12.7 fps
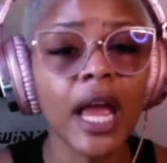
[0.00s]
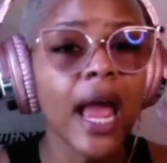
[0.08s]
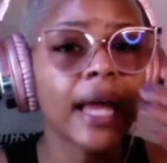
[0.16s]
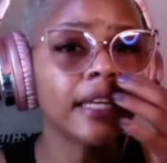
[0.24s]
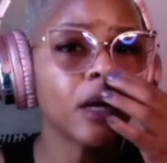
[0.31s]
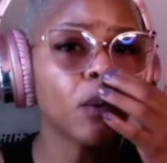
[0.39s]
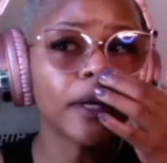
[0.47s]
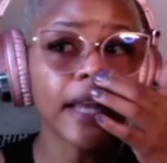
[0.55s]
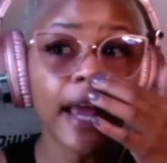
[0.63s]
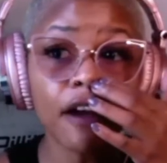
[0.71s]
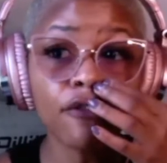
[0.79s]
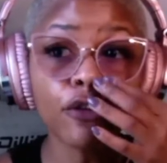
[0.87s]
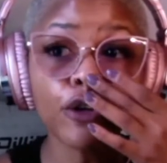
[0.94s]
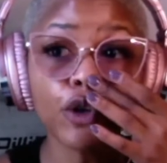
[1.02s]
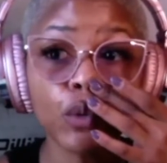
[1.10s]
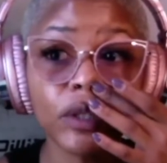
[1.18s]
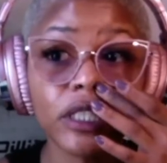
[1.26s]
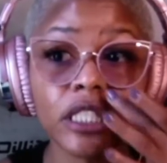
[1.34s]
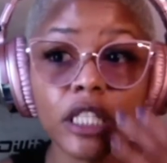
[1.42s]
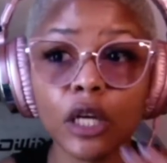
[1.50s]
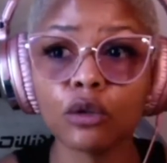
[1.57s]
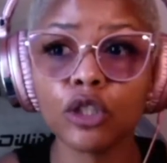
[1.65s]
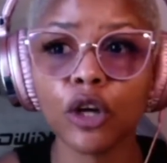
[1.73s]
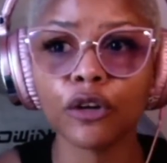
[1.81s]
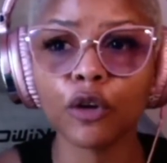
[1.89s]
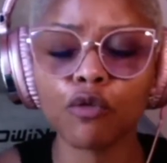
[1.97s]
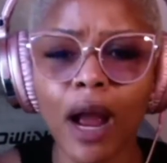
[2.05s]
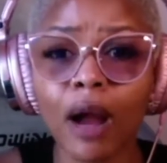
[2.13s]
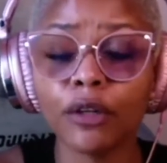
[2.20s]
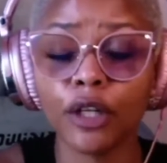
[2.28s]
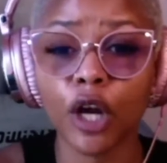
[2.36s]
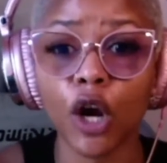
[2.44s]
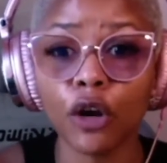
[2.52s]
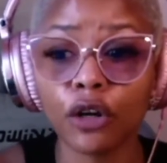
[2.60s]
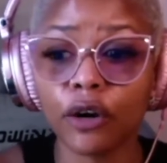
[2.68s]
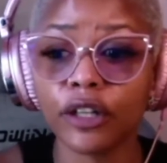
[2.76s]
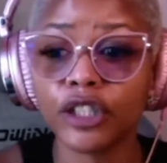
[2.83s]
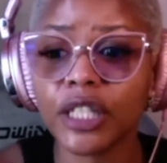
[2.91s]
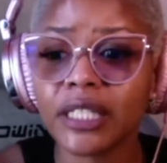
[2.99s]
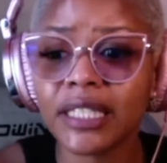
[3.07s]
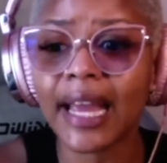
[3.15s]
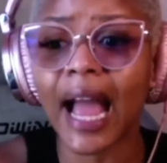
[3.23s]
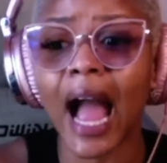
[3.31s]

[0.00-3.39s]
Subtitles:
and then whenever you would still turn around and hurt her and she say,